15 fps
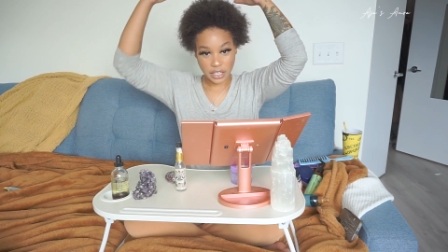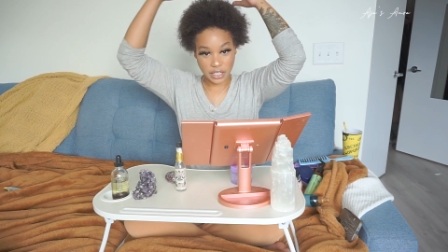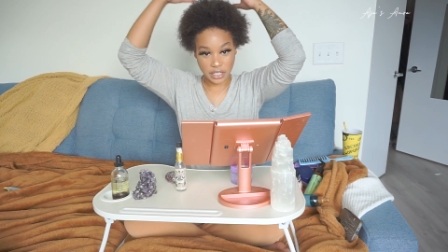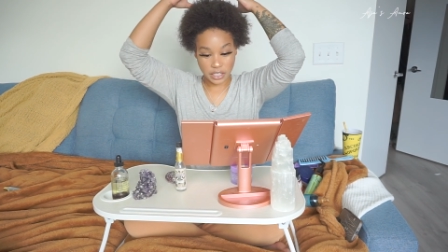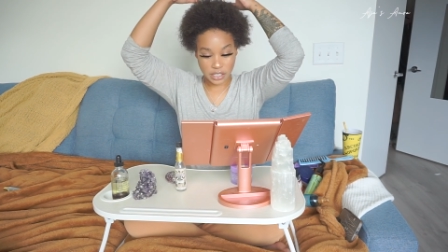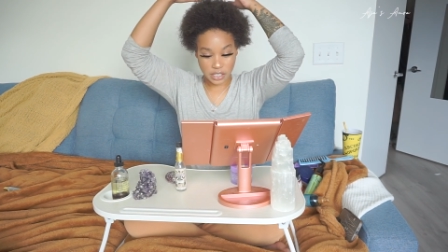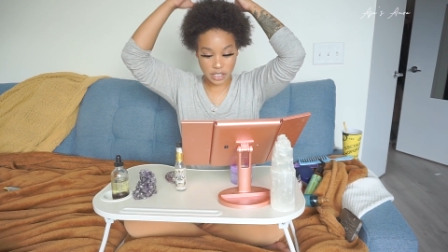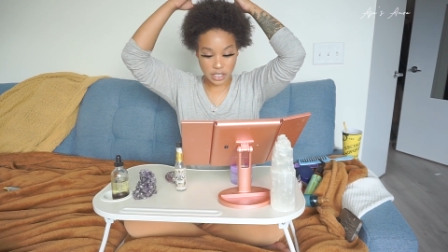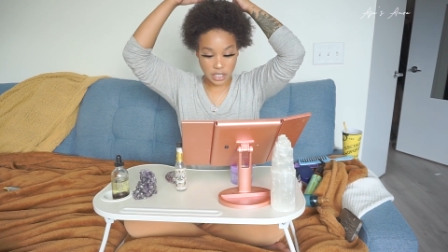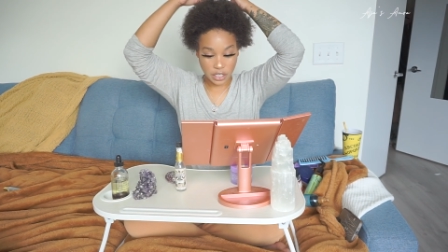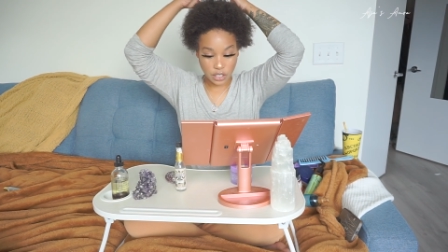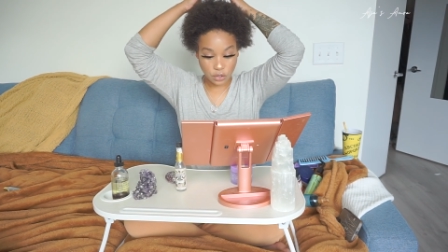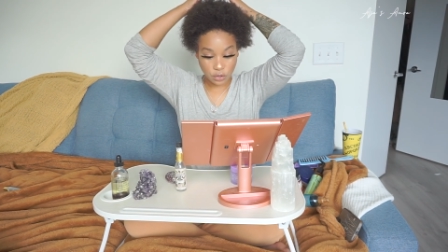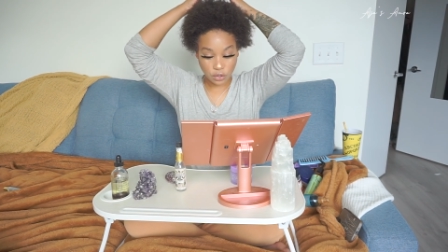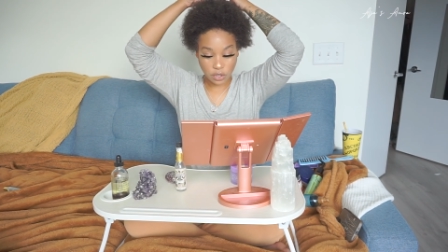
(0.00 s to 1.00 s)
It is the
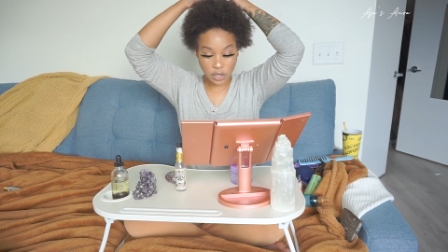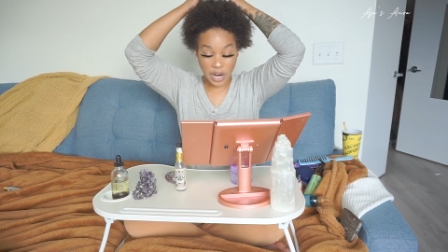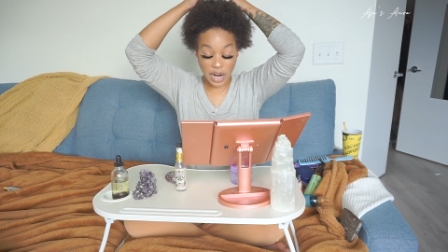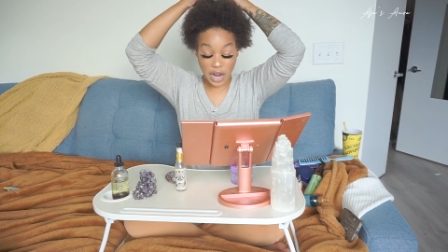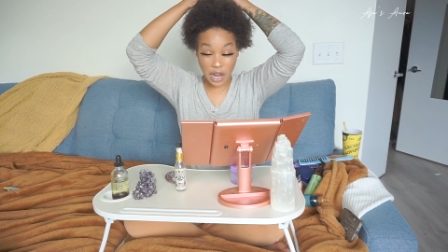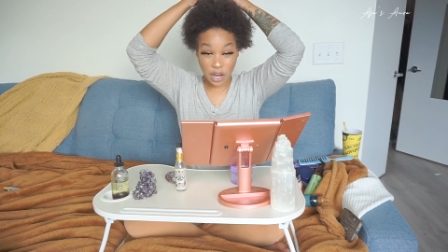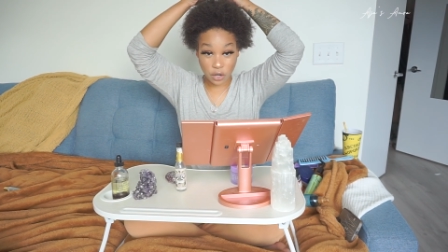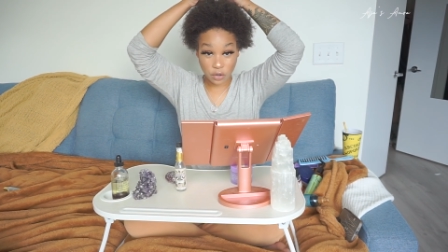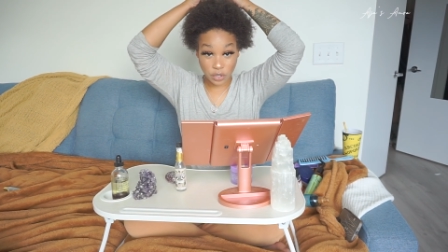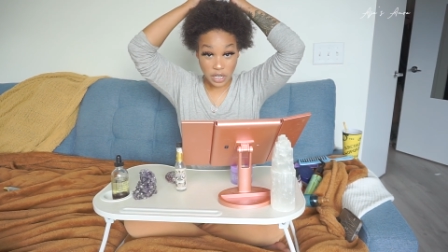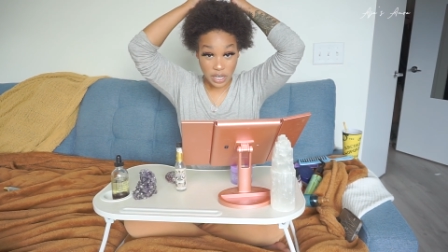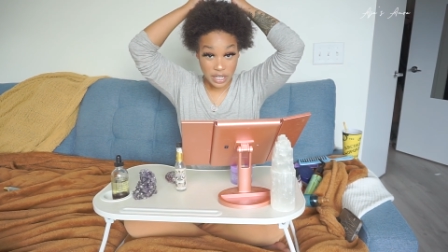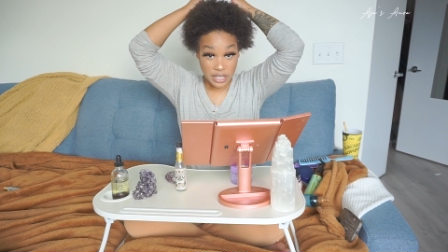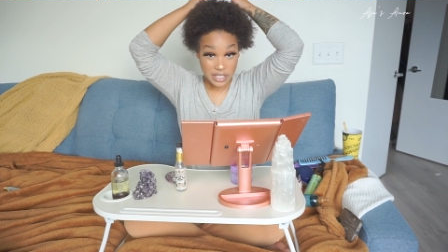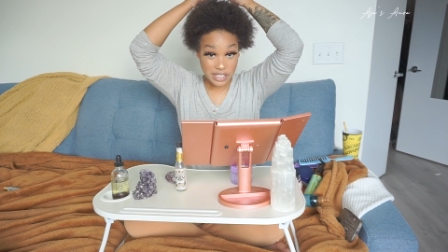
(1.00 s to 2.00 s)
crown
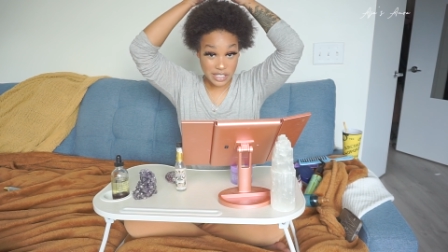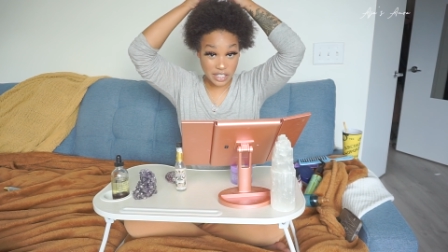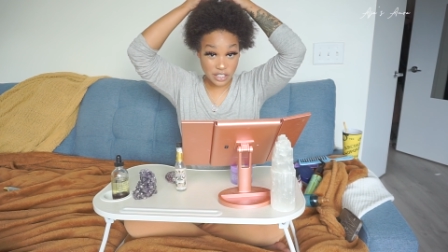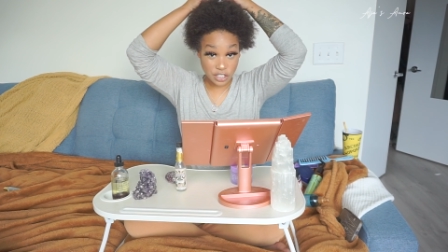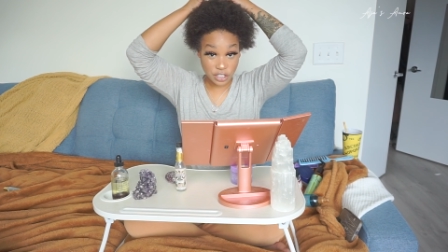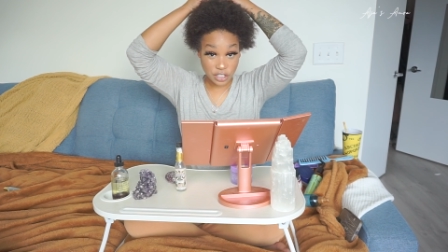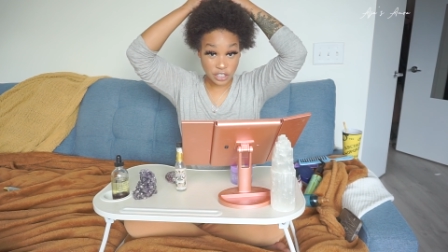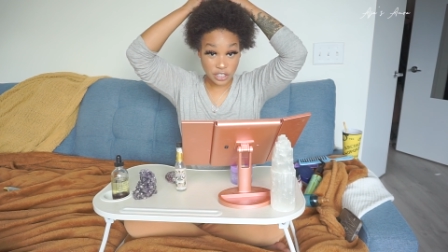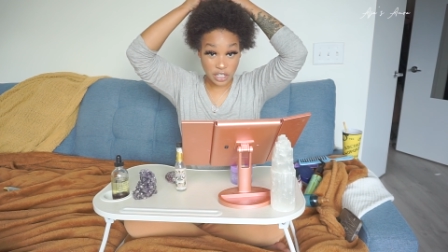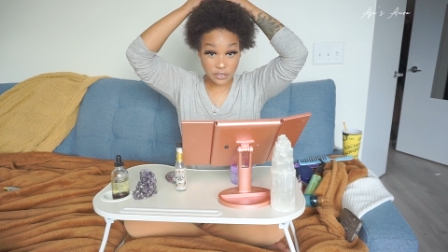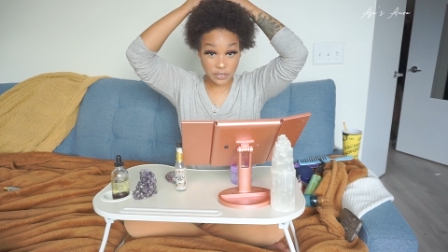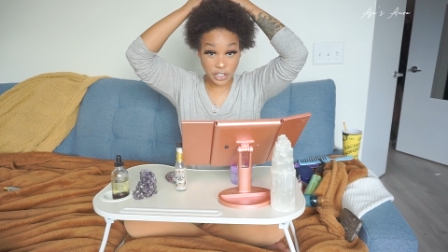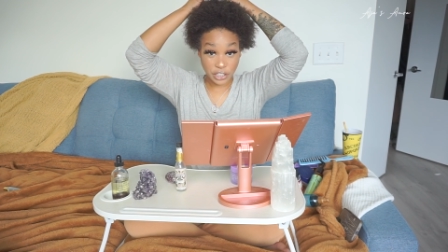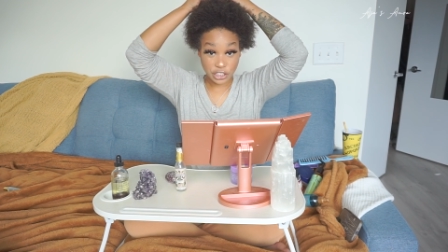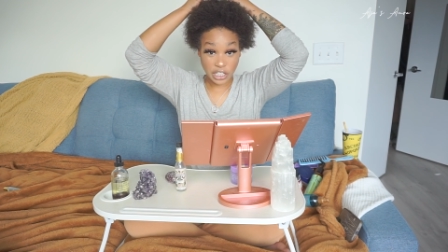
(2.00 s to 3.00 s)
center of
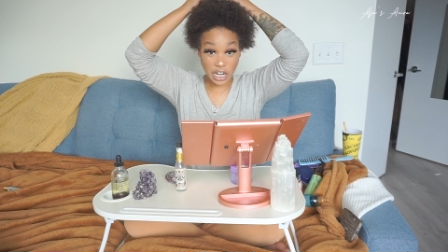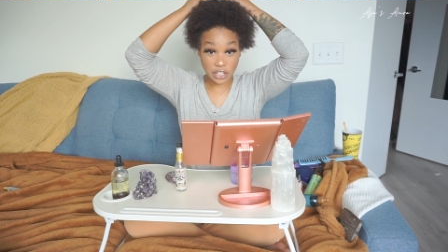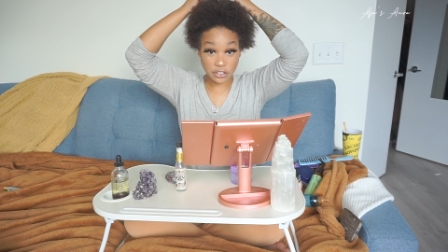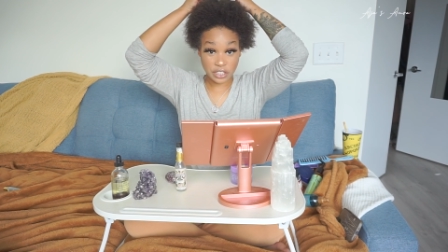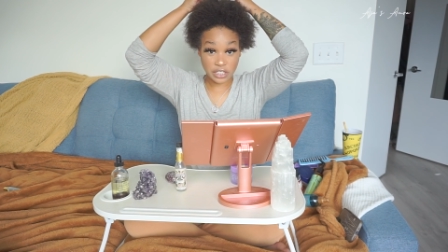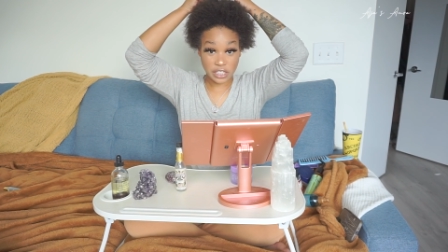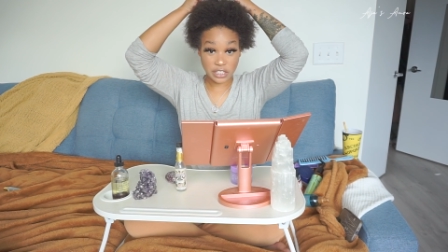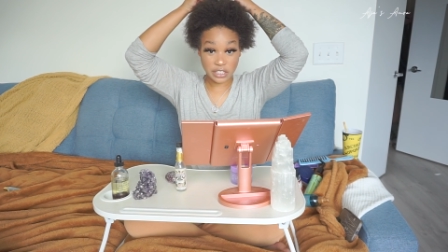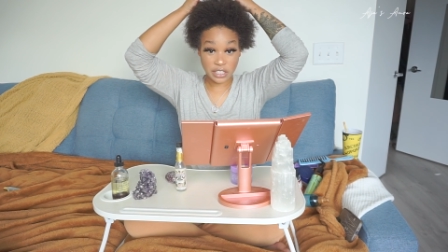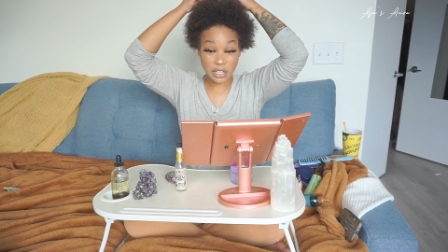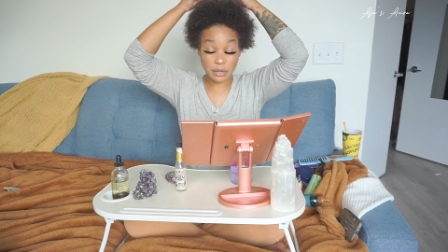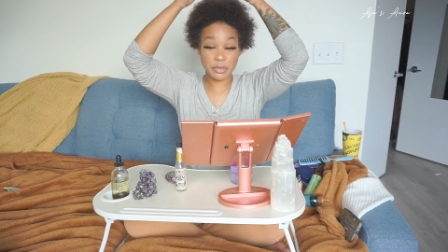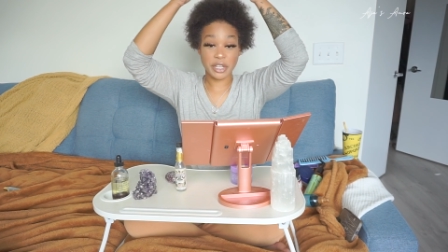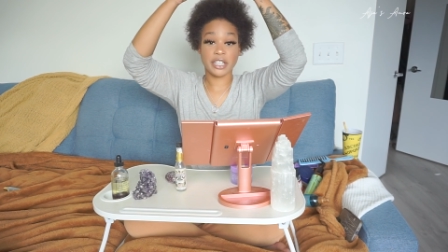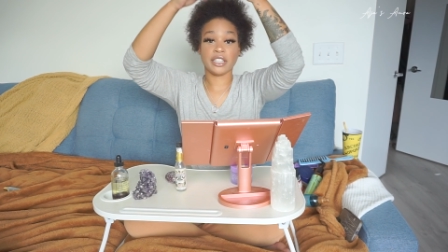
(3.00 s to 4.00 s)
our chakra
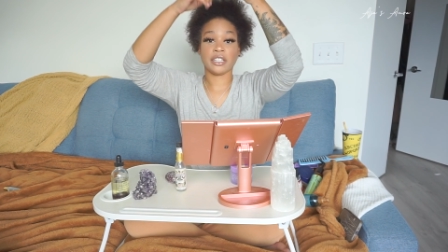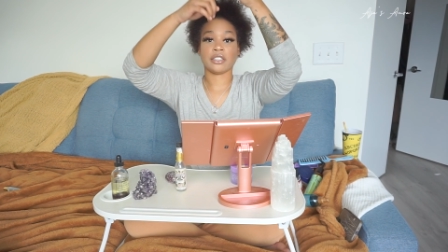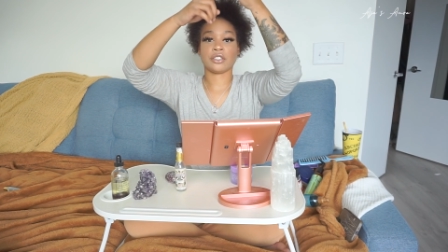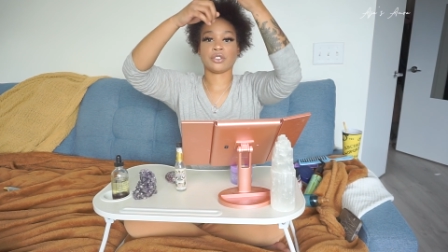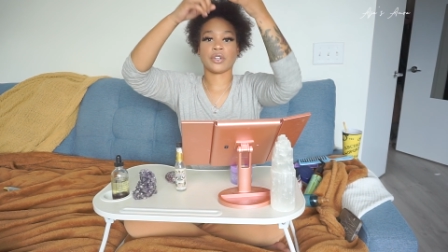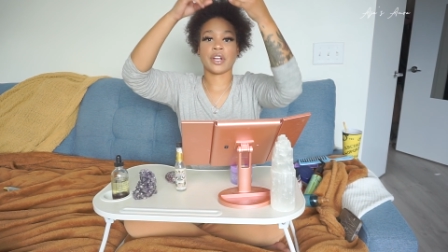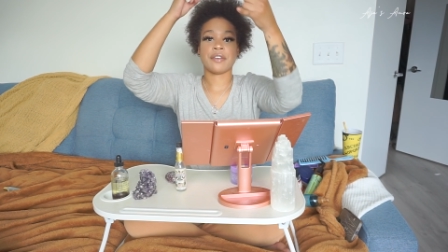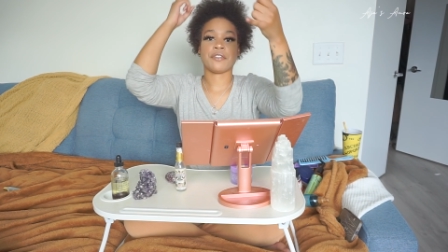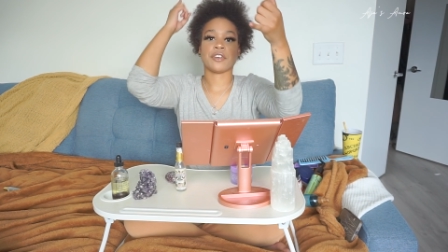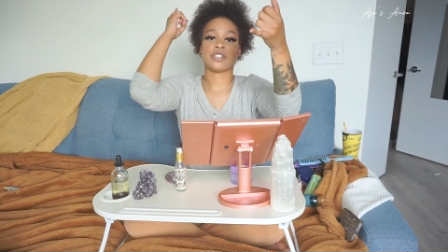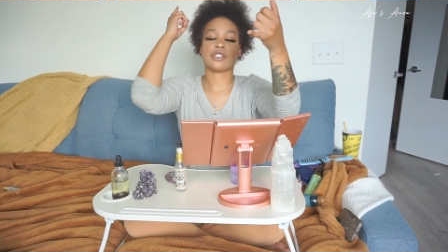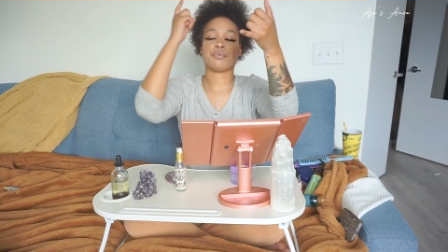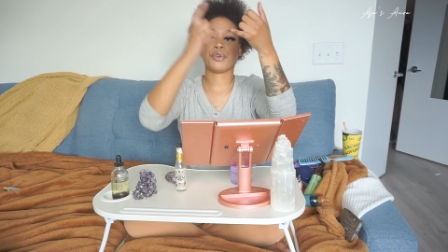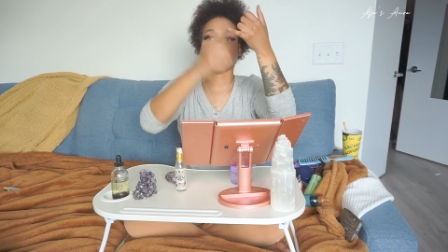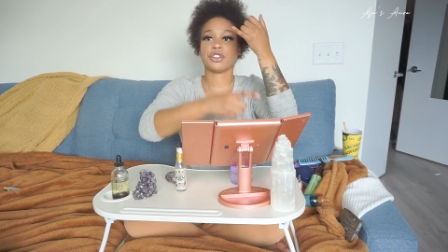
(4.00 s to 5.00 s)
system, and it is great for
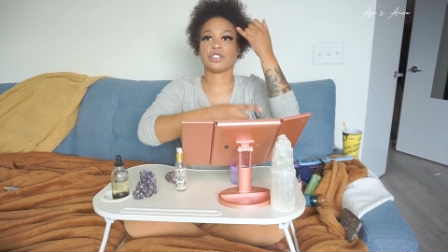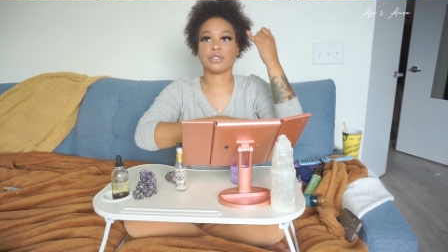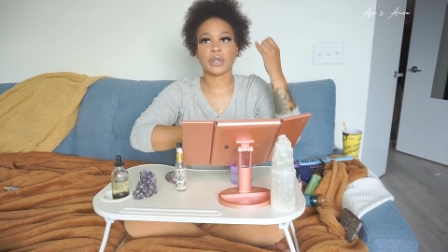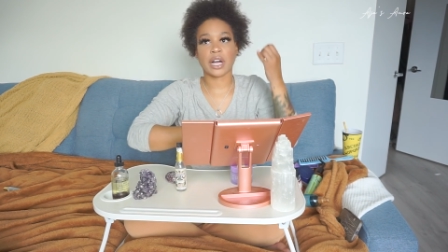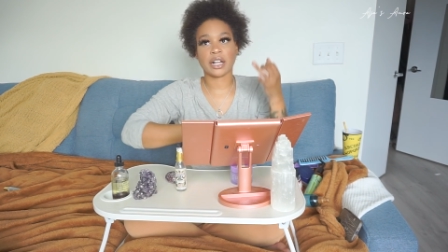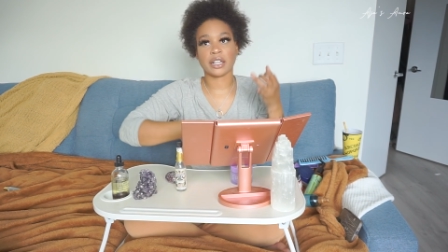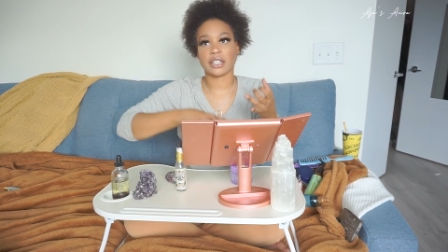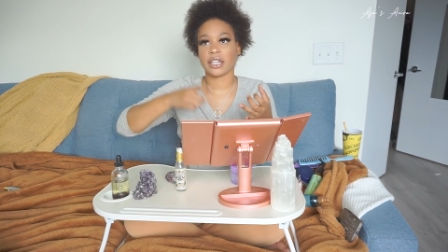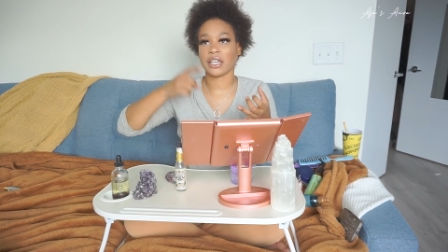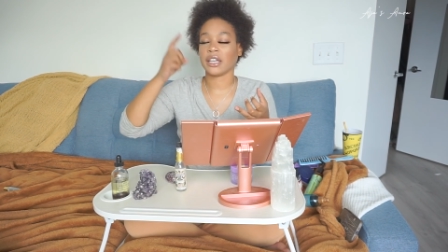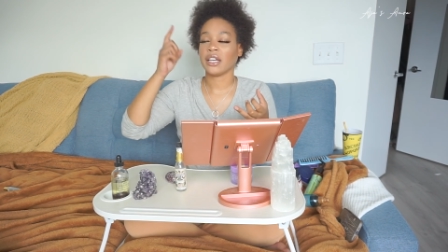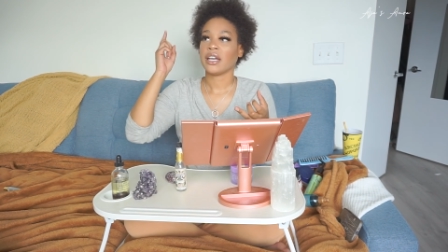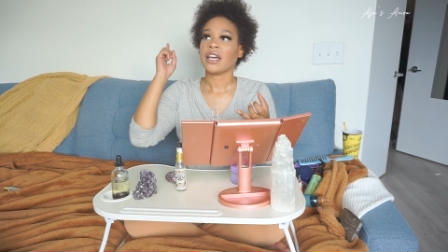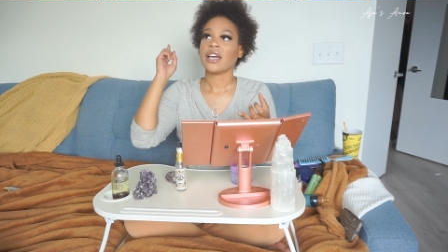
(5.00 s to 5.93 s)
spirituality,